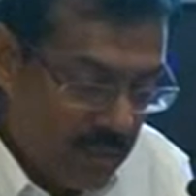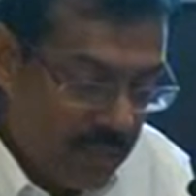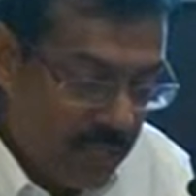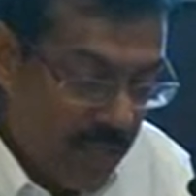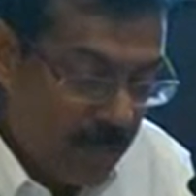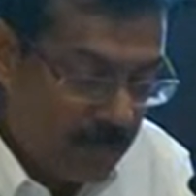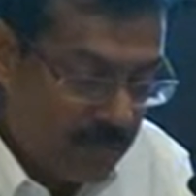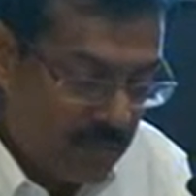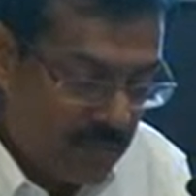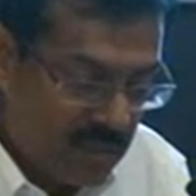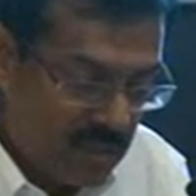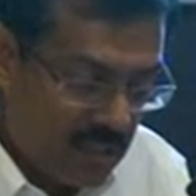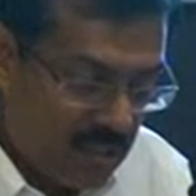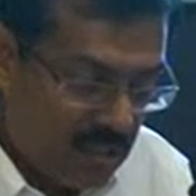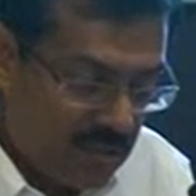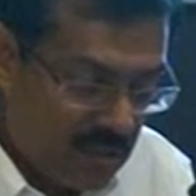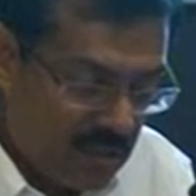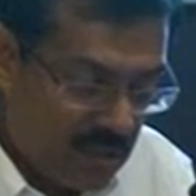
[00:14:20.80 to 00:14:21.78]
gaps which
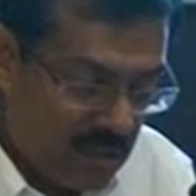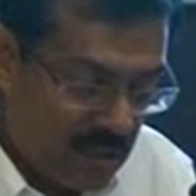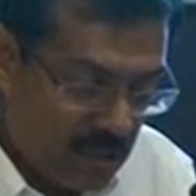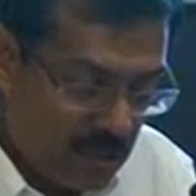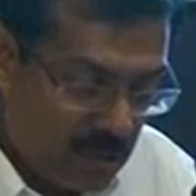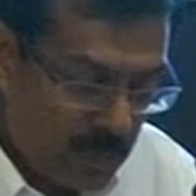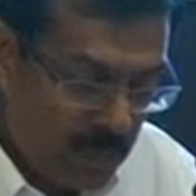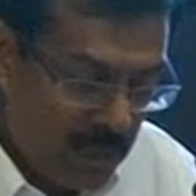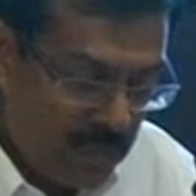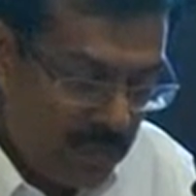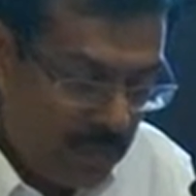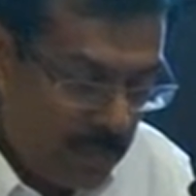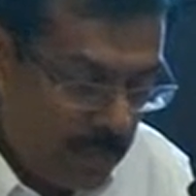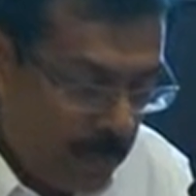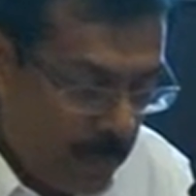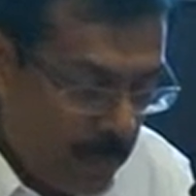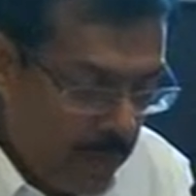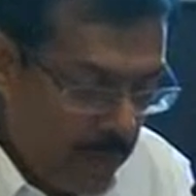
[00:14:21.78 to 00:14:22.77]
exist in that space.
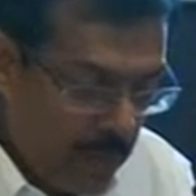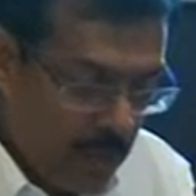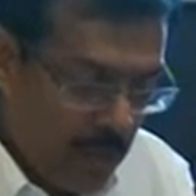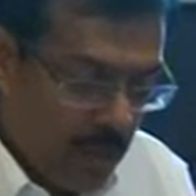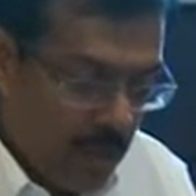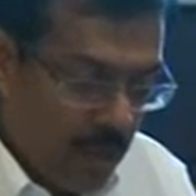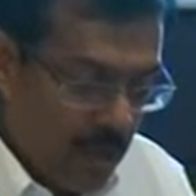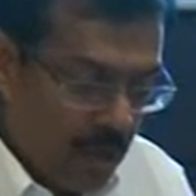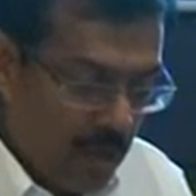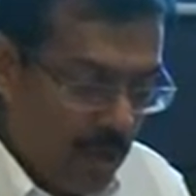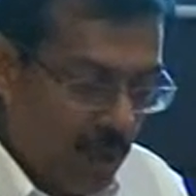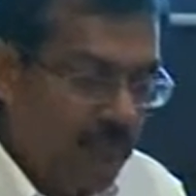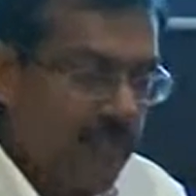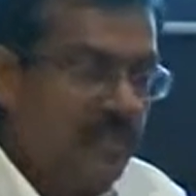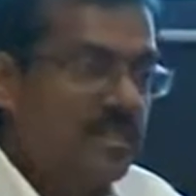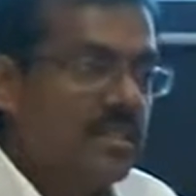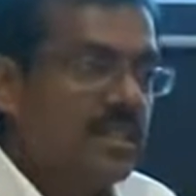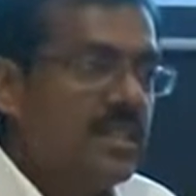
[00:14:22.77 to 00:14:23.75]
And
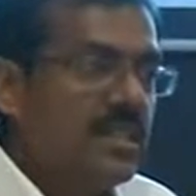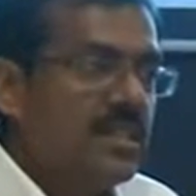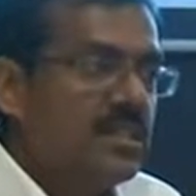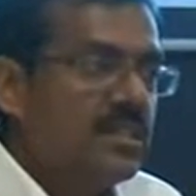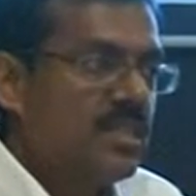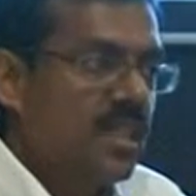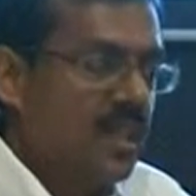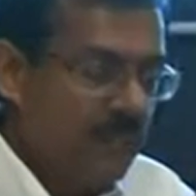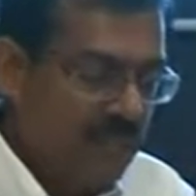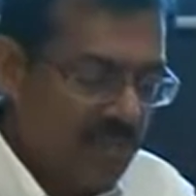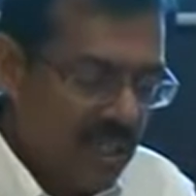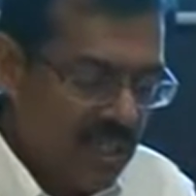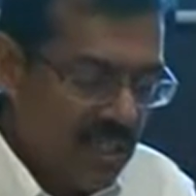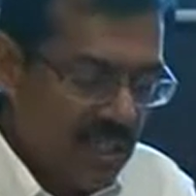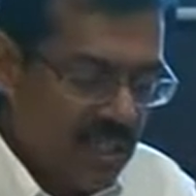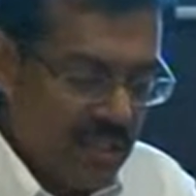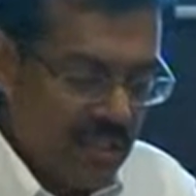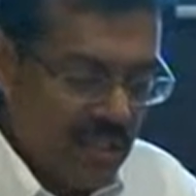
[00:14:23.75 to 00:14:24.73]
obviously
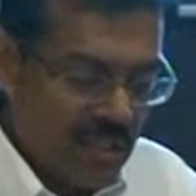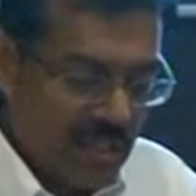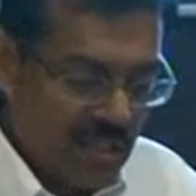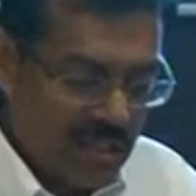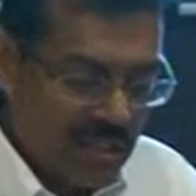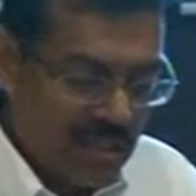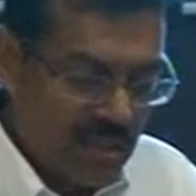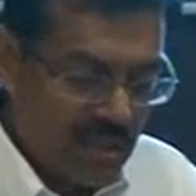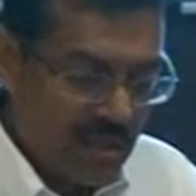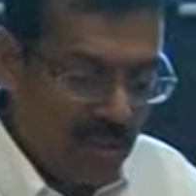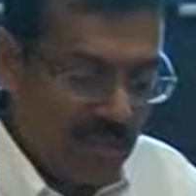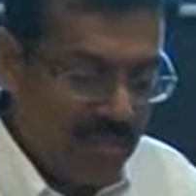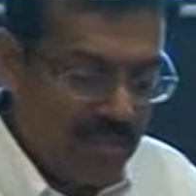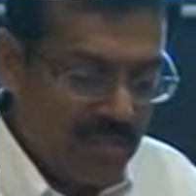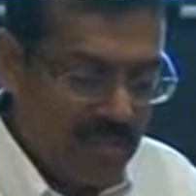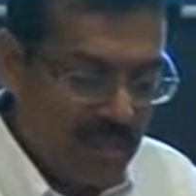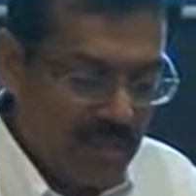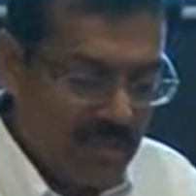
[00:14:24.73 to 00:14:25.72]
safety, zero
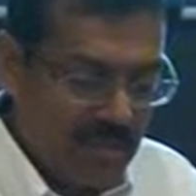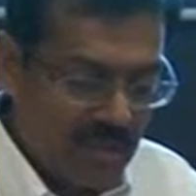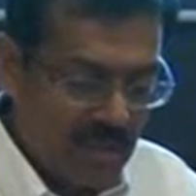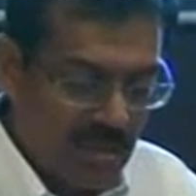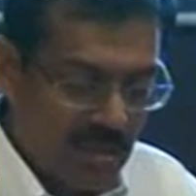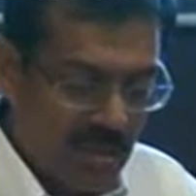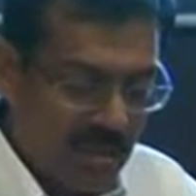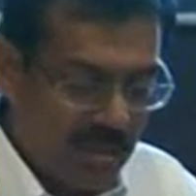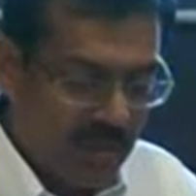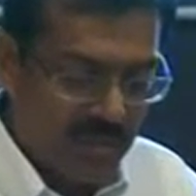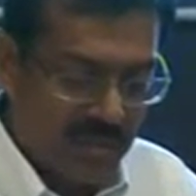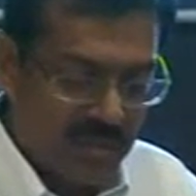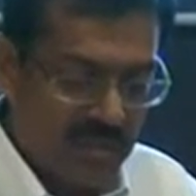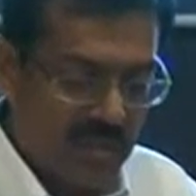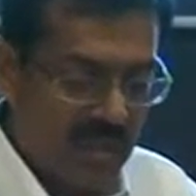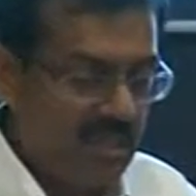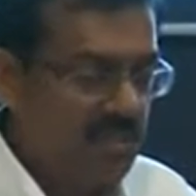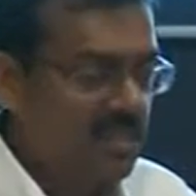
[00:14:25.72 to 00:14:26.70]
incident, zero
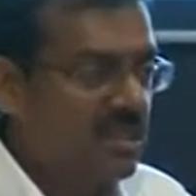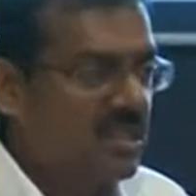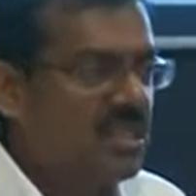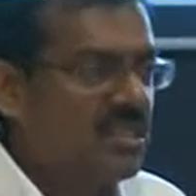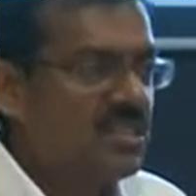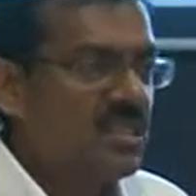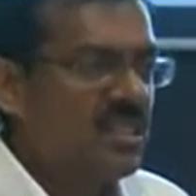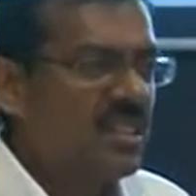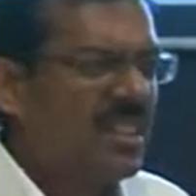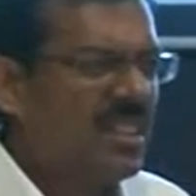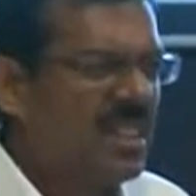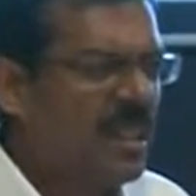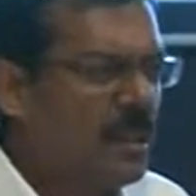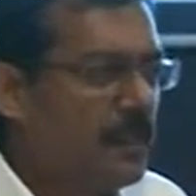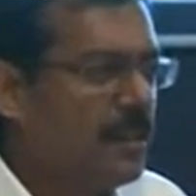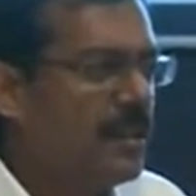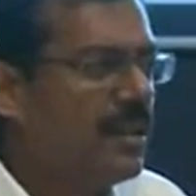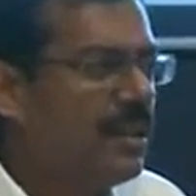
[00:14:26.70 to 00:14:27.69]
defects culture, these are
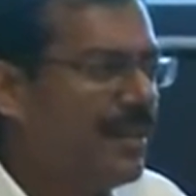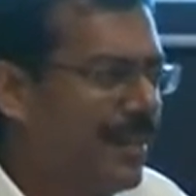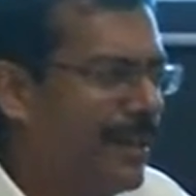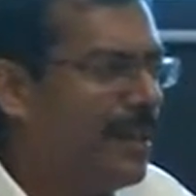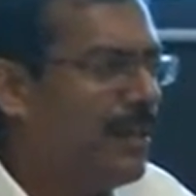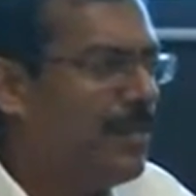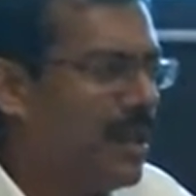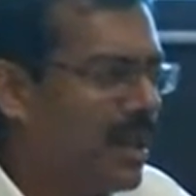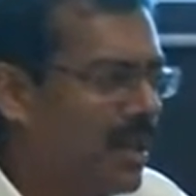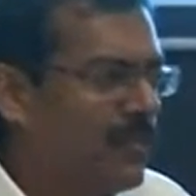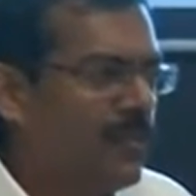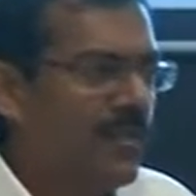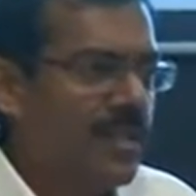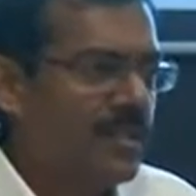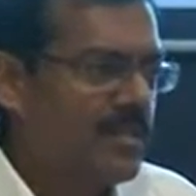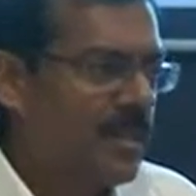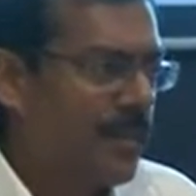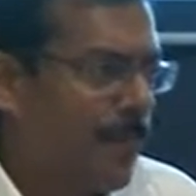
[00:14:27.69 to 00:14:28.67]
typical in any
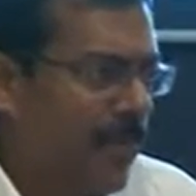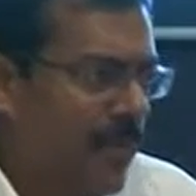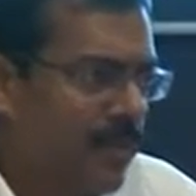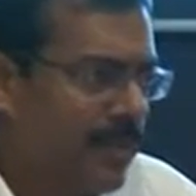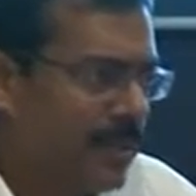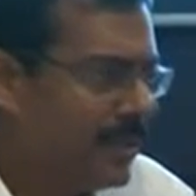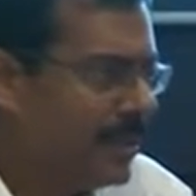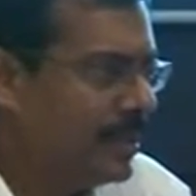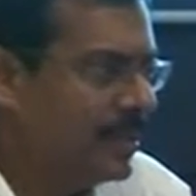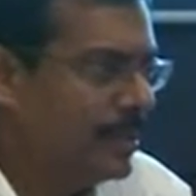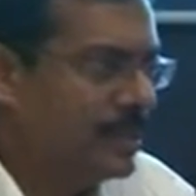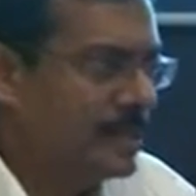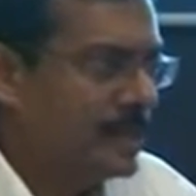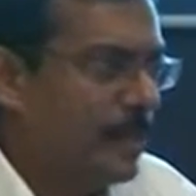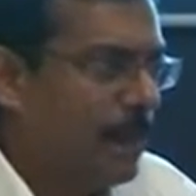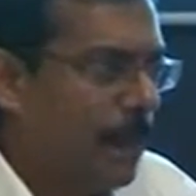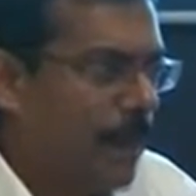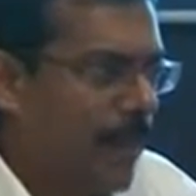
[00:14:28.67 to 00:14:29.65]
manufacturing, whether it is
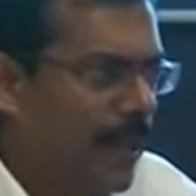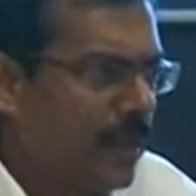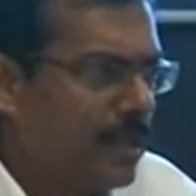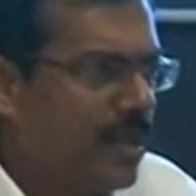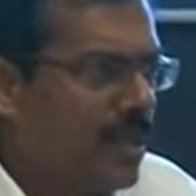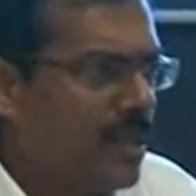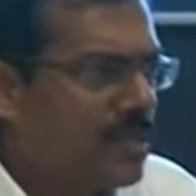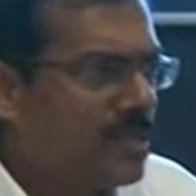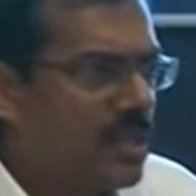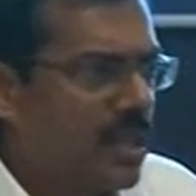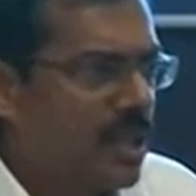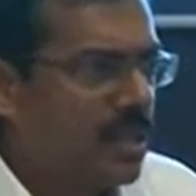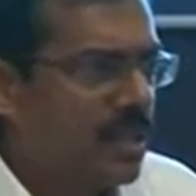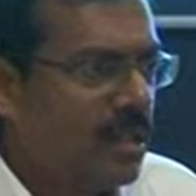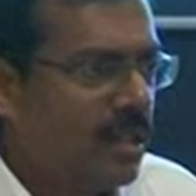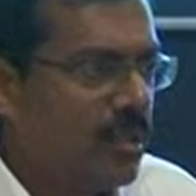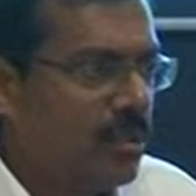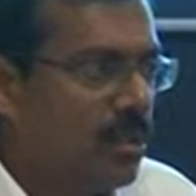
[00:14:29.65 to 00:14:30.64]
in India,
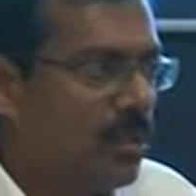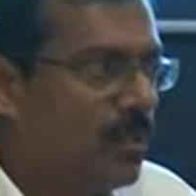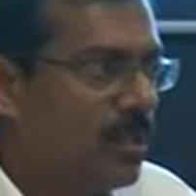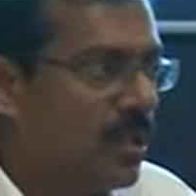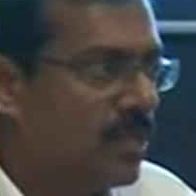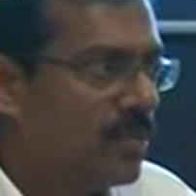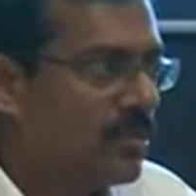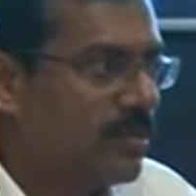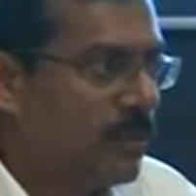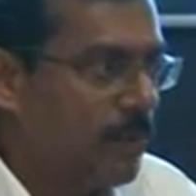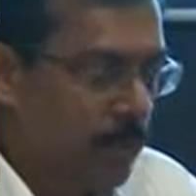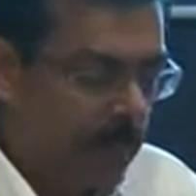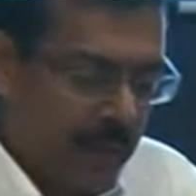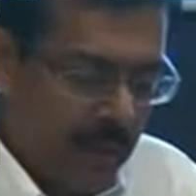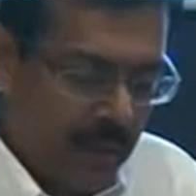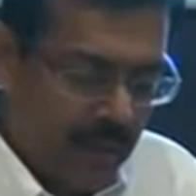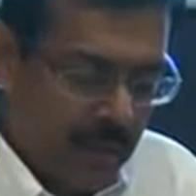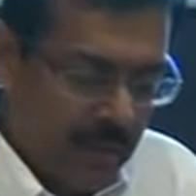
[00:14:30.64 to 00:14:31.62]
China, the US,
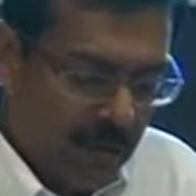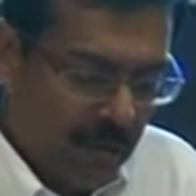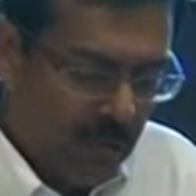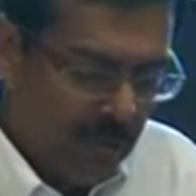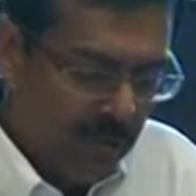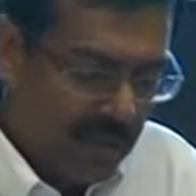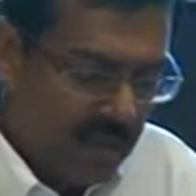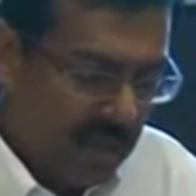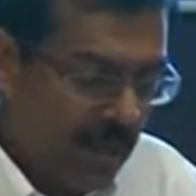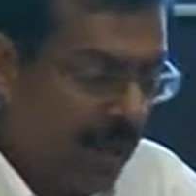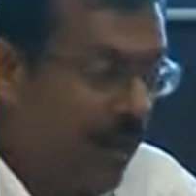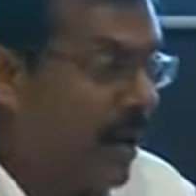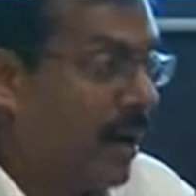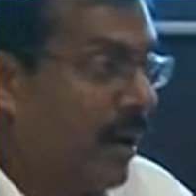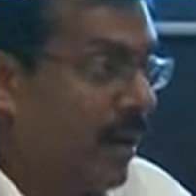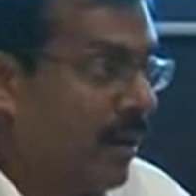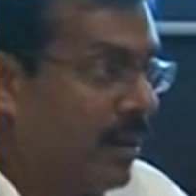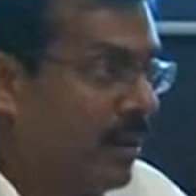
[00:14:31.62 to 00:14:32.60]
very
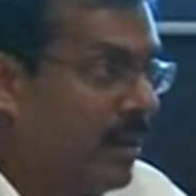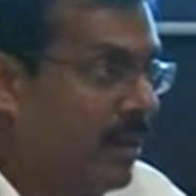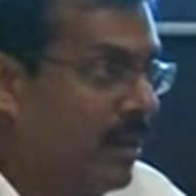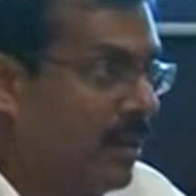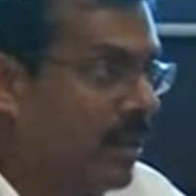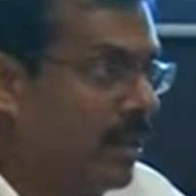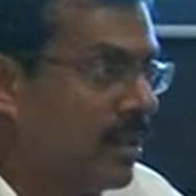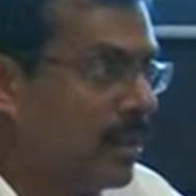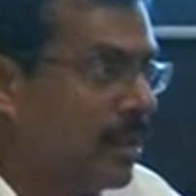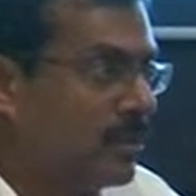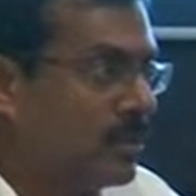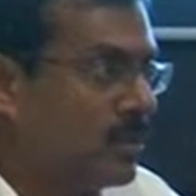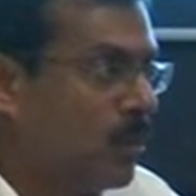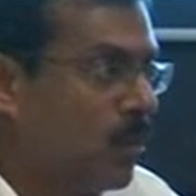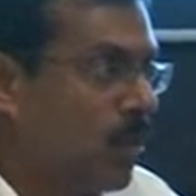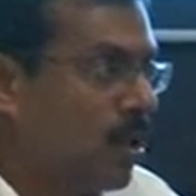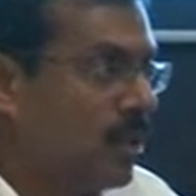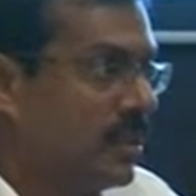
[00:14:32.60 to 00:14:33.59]
high in terms
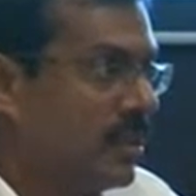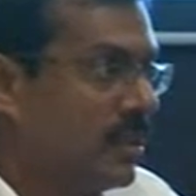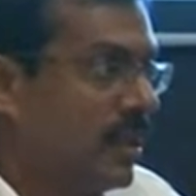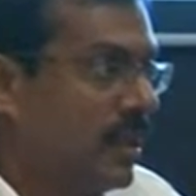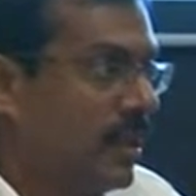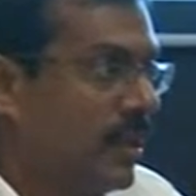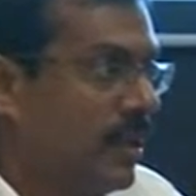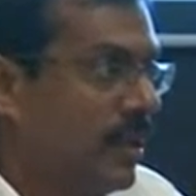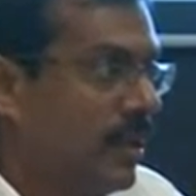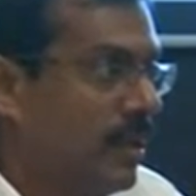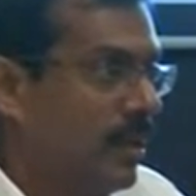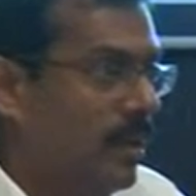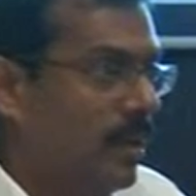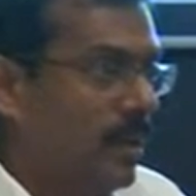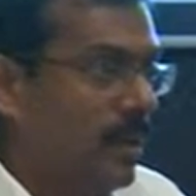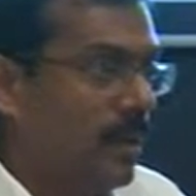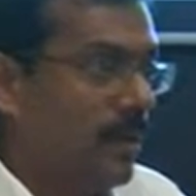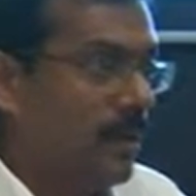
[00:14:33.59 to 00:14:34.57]
of what the
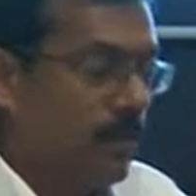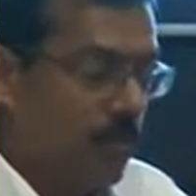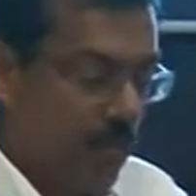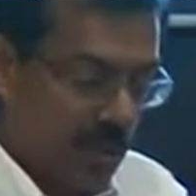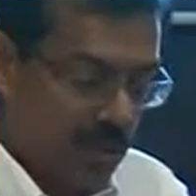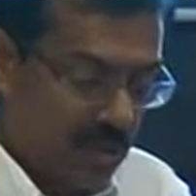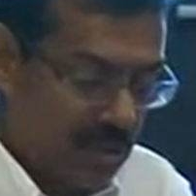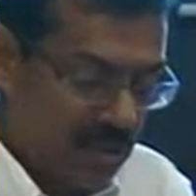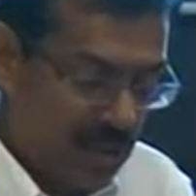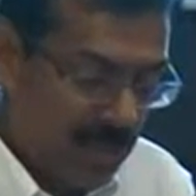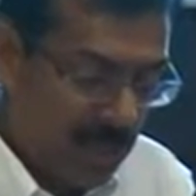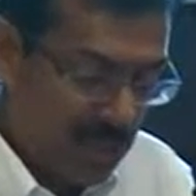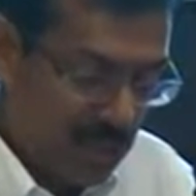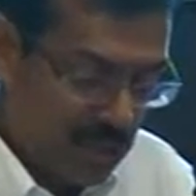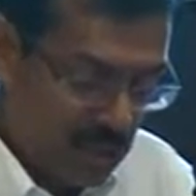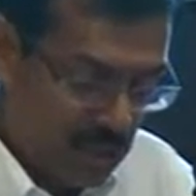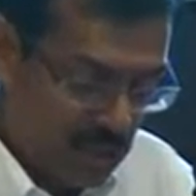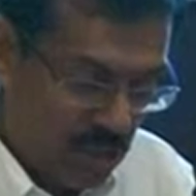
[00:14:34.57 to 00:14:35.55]

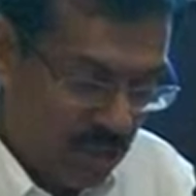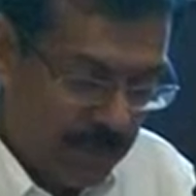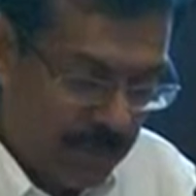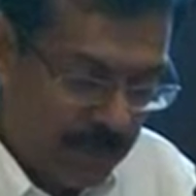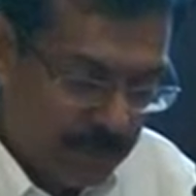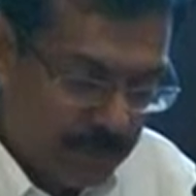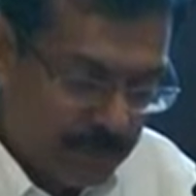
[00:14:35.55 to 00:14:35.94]
demands are.